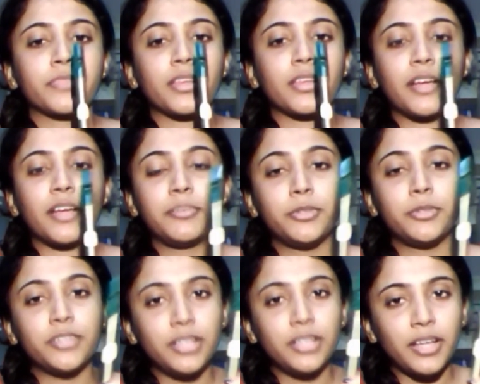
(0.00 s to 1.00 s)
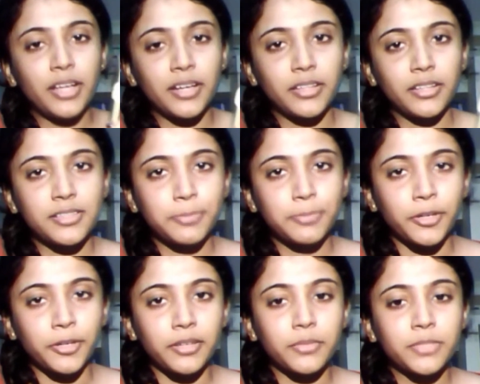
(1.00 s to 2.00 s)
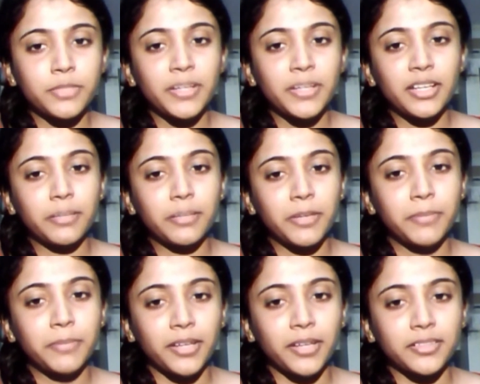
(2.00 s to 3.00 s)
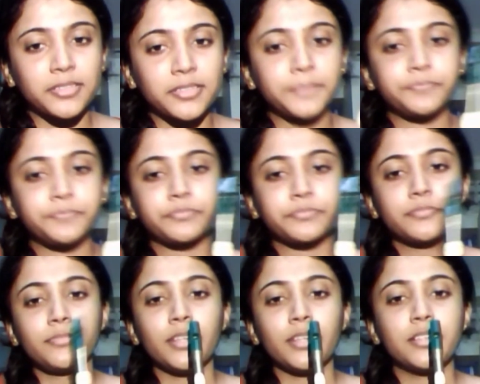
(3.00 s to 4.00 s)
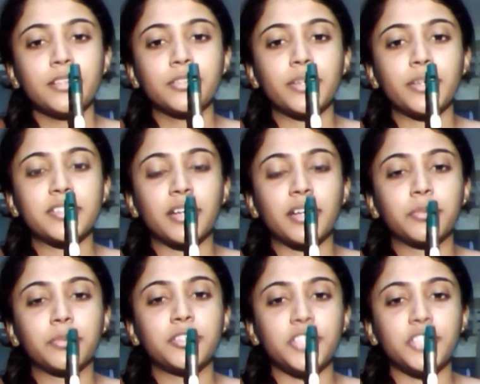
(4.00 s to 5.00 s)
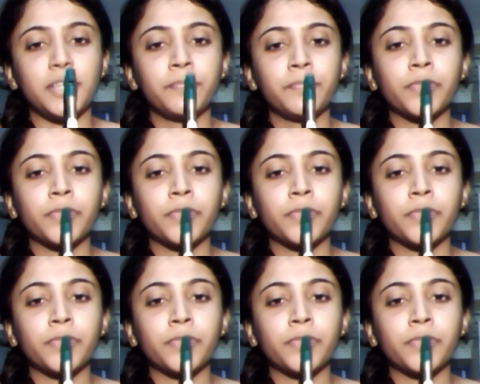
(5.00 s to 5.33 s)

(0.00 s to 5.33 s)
I have to blow really hard at this point, which might take a bit of practice. So I start with the G.